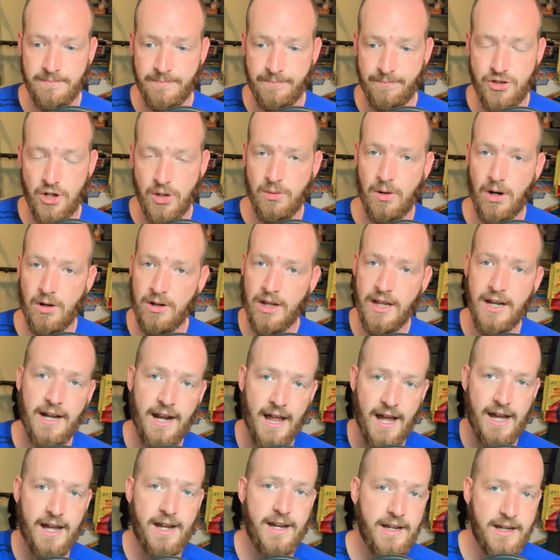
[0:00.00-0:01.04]
Joe Rogan and
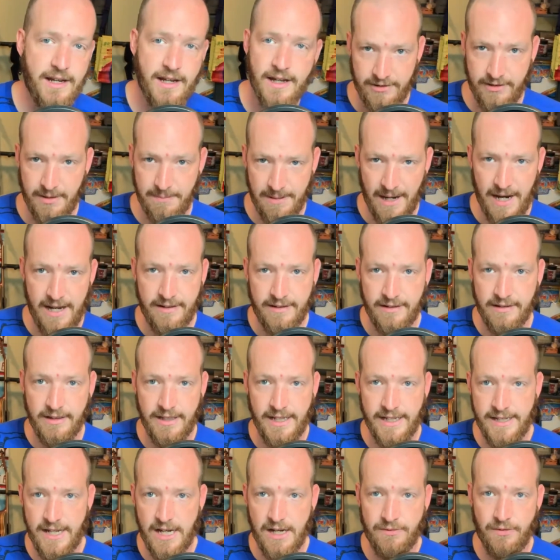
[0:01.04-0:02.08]
I,
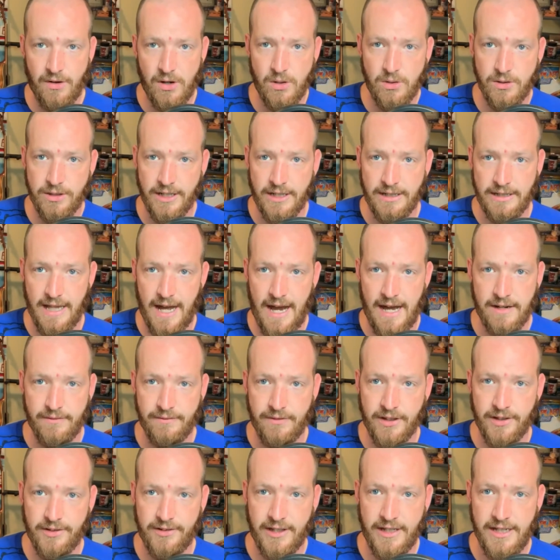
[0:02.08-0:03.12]
surprisingly enough, hold a lot of
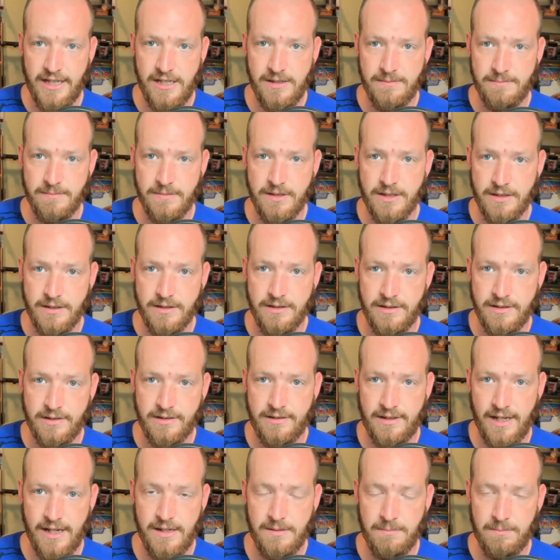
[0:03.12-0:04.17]
the same
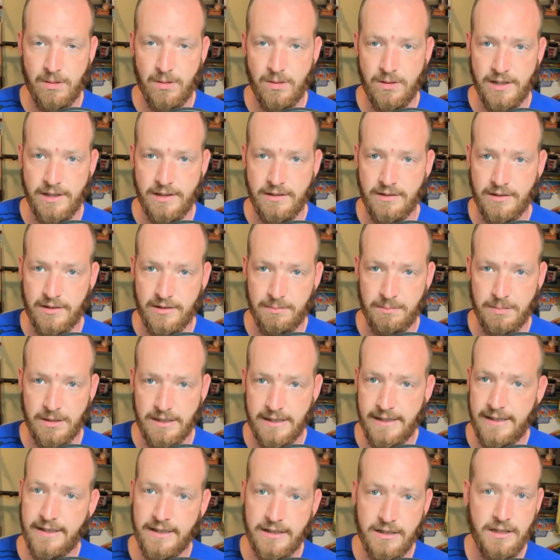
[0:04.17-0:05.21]
standpoints
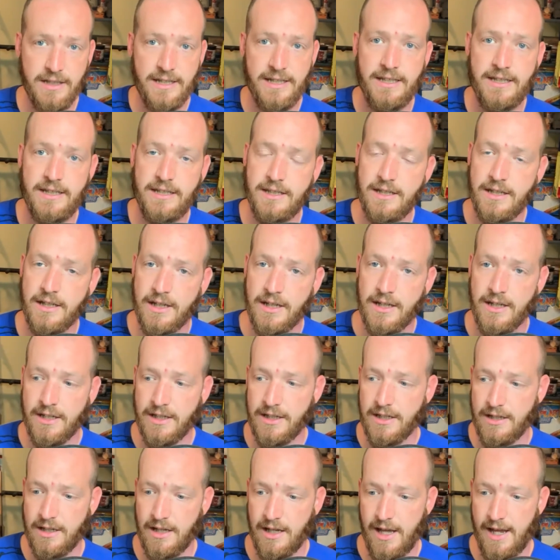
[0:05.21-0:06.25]
politically
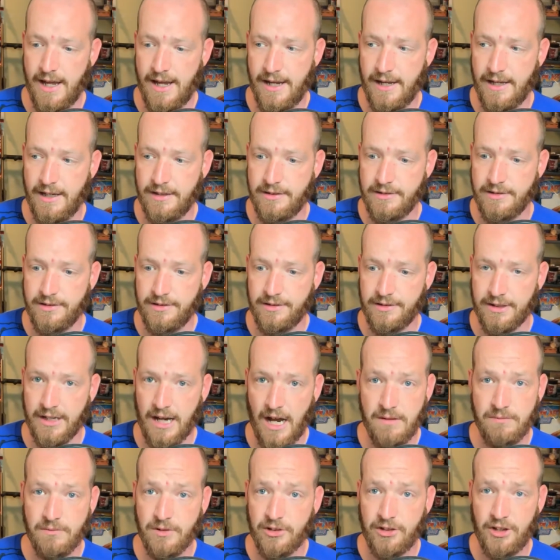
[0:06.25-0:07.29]
and
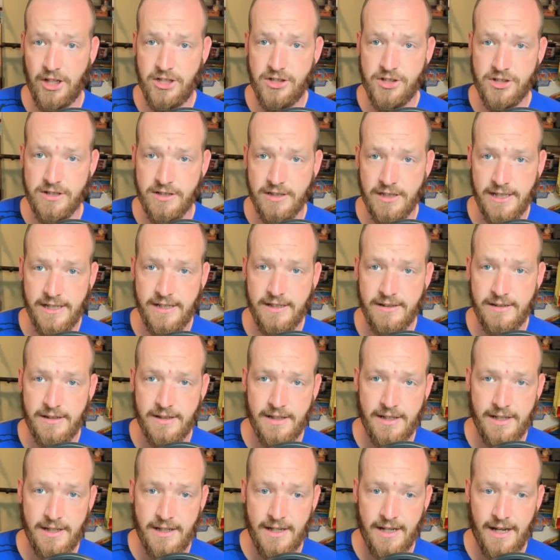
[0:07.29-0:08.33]
conversationally.
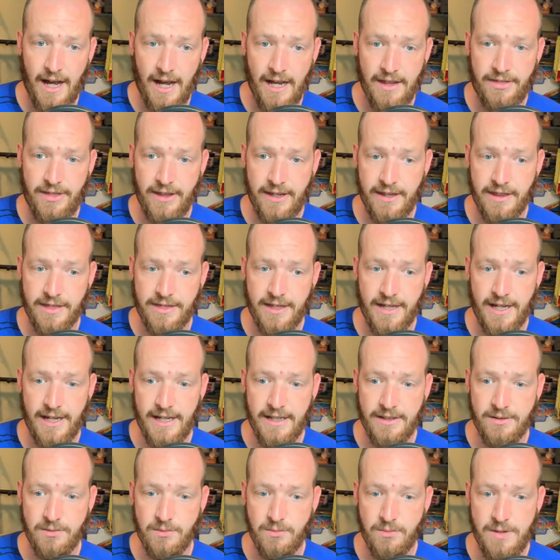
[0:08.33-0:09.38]
I think
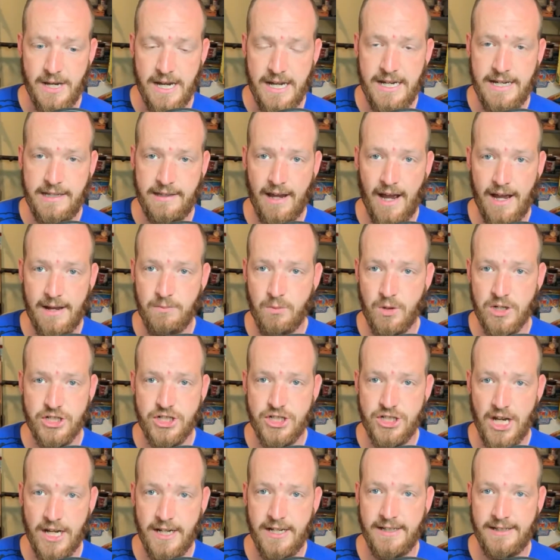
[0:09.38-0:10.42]
that anytime we're
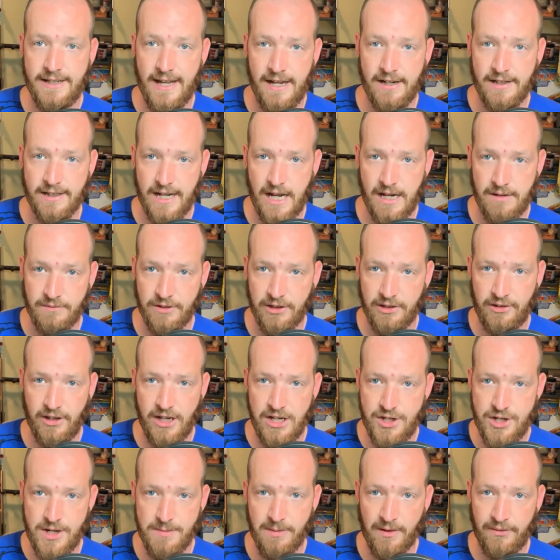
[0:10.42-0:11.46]
shutting down a
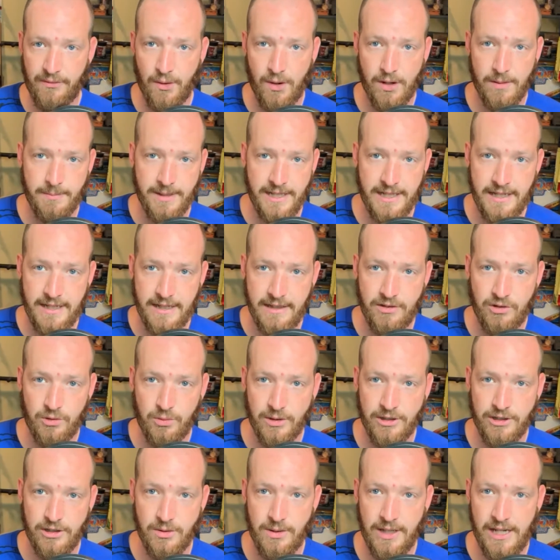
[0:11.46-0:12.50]
conversation before it begins,
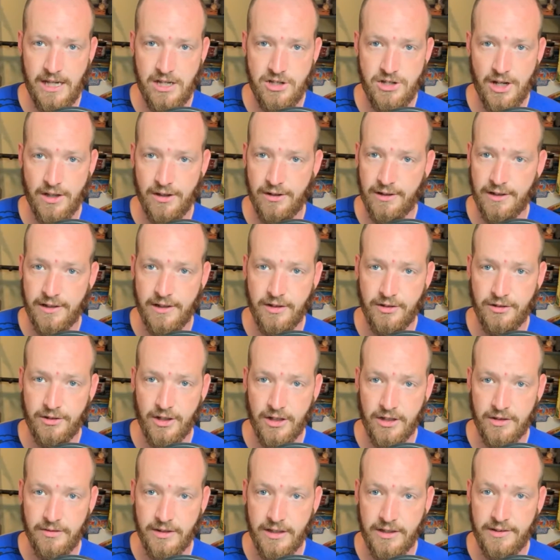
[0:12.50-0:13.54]
we're doing each other a
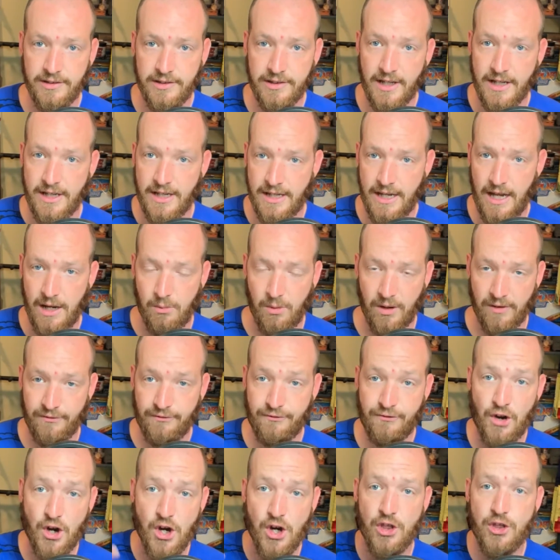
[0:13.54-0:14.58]
disservice and we're
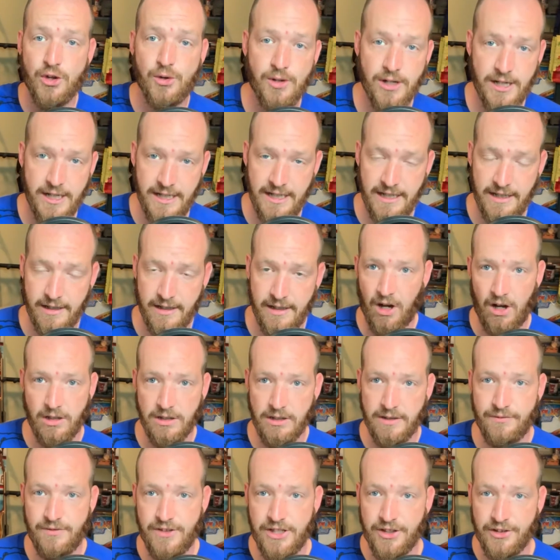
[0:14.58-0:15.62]
furthering
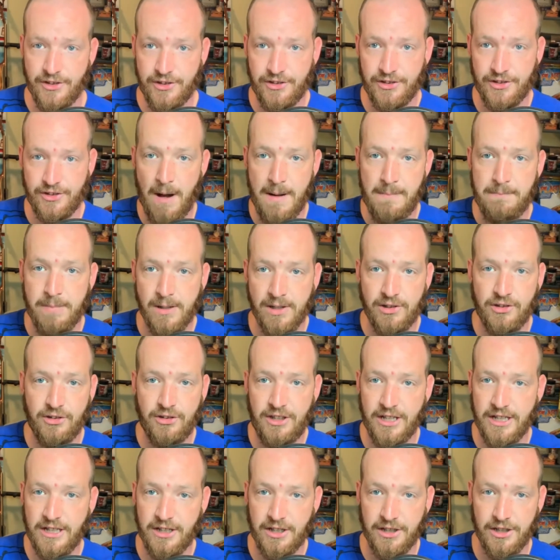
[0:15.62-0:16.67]
all of this bumper
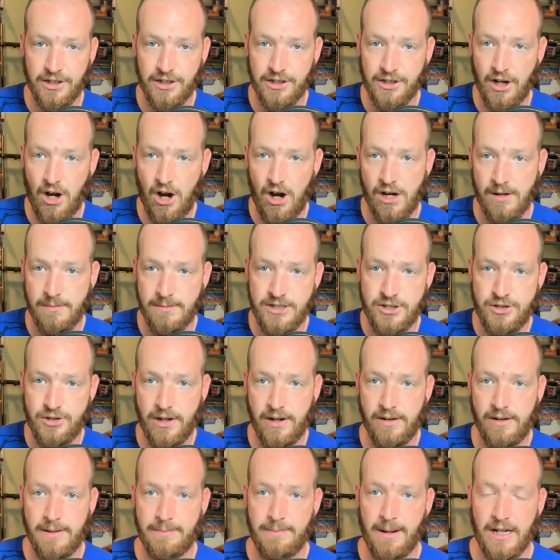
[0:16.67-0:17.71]
sticker
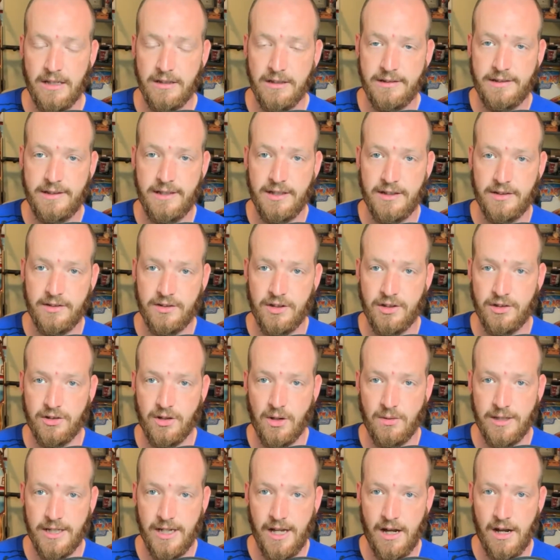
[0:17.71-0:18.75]
arbitrary politics that's
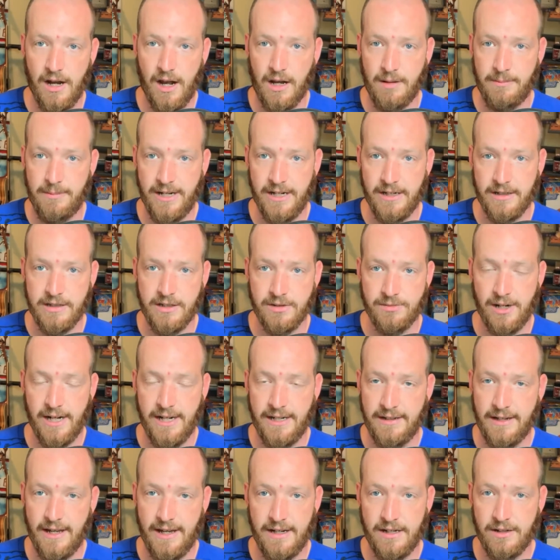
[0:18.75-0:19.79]
going on in America
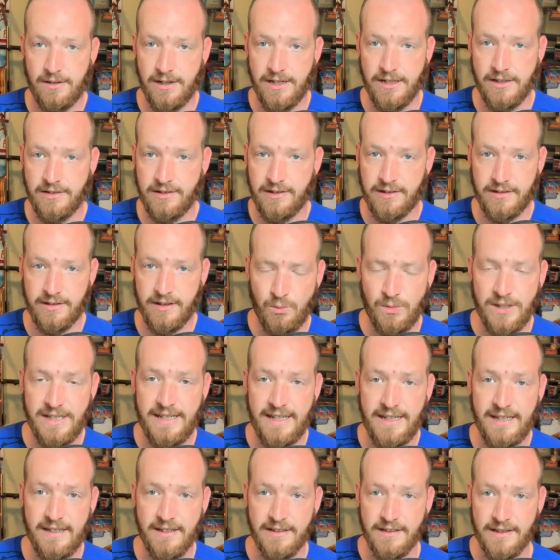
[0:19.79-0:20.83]
right now, and it's
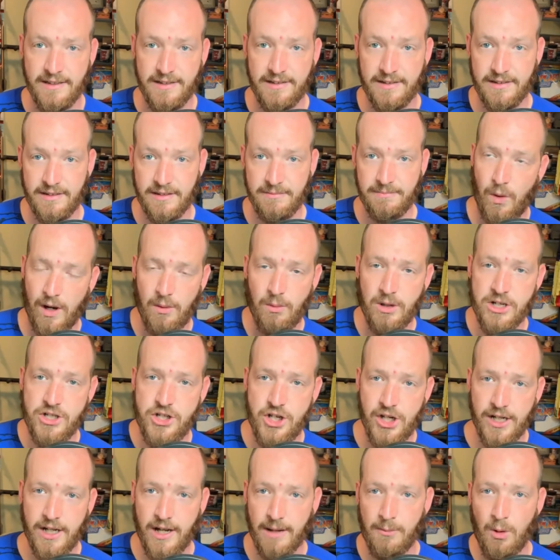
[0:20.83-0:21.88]
ridiculous. What I want
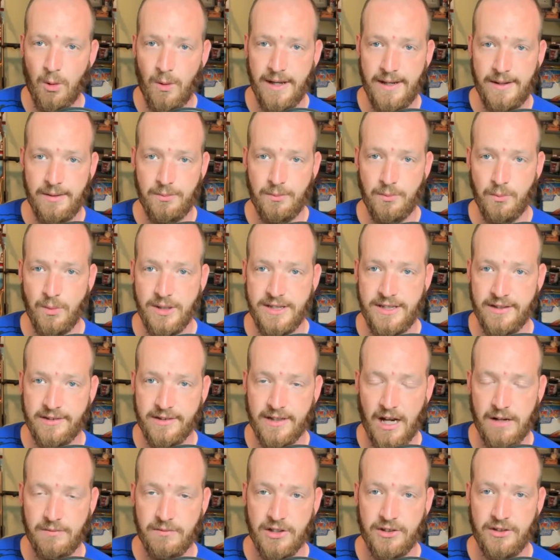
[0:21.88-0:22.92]
you to come away with this
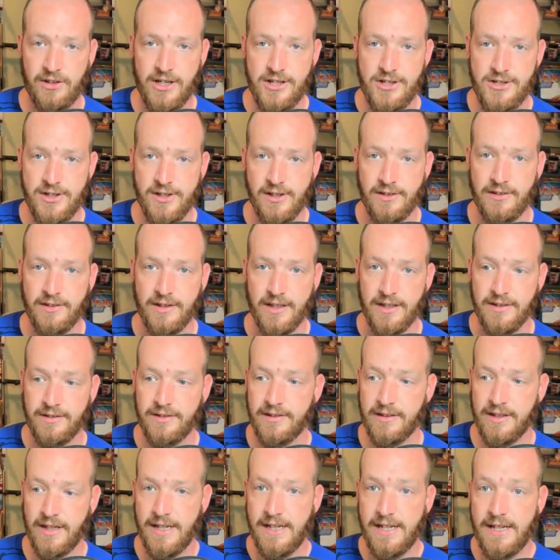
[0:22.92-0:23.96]
conversation is
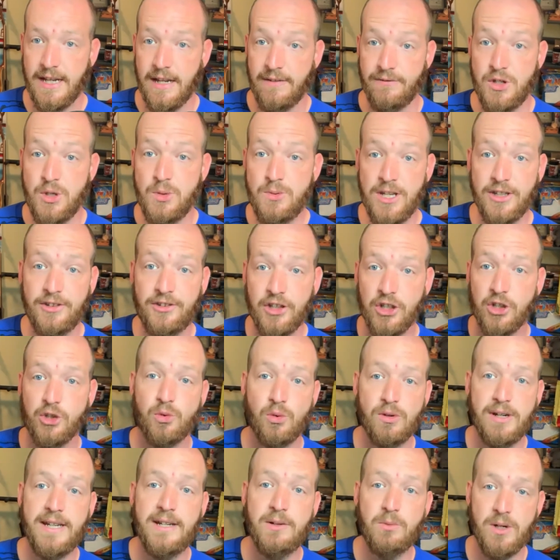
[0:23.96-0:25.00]
this. If you
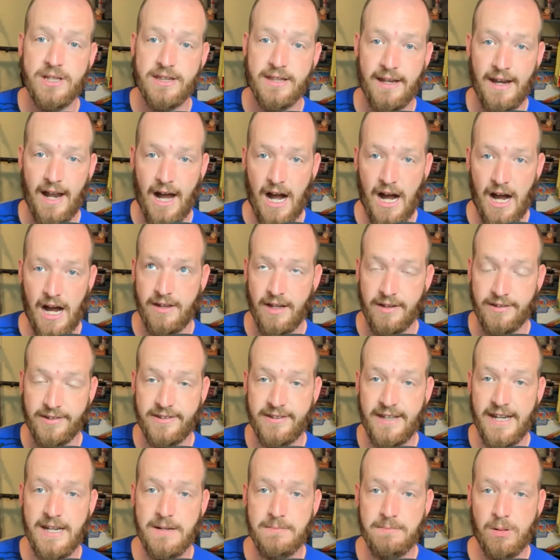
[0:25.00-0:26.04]
disagree with an, a
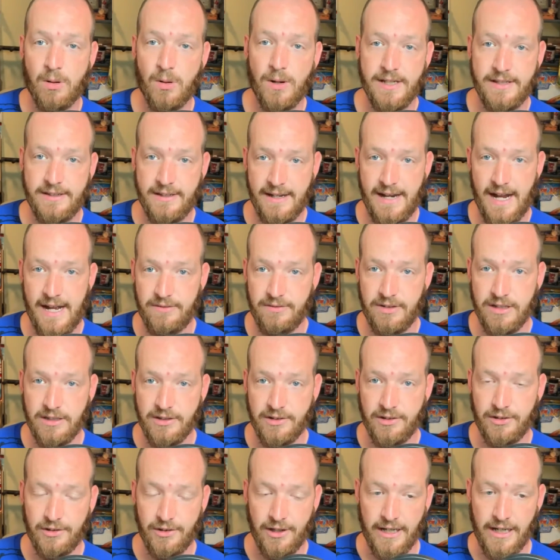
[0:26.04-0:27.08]
standpoint that I've
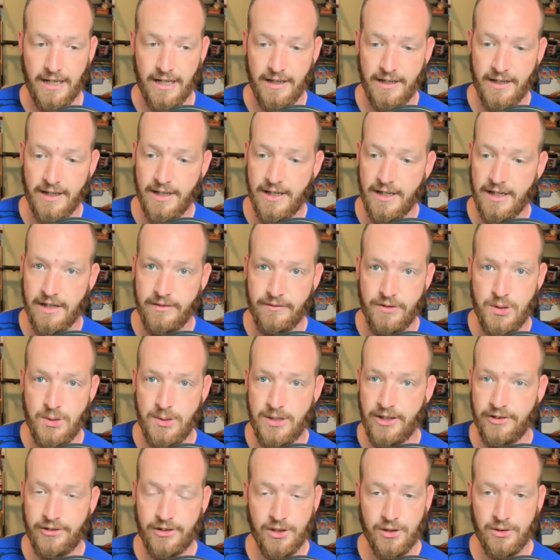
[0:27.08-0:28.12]
illustrated, if you
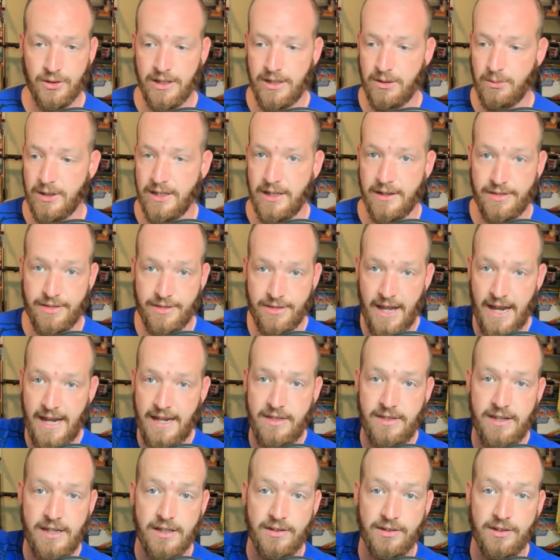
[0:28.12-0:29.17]
disagree with
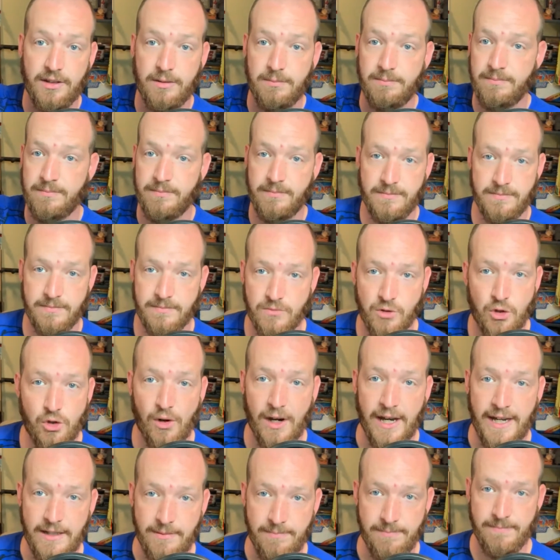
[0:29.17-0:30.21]
atheism,
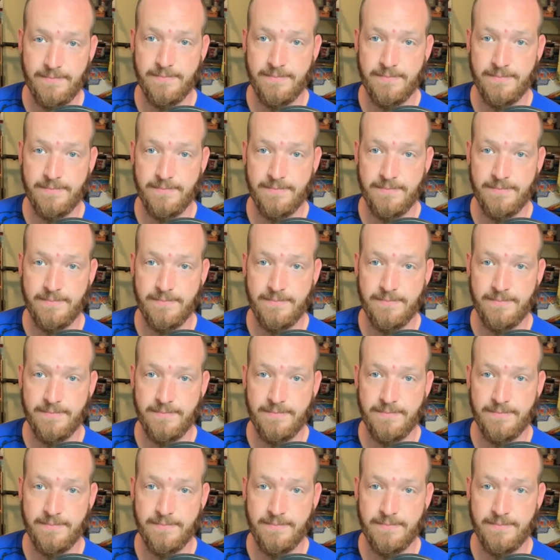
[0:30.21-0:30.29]
great.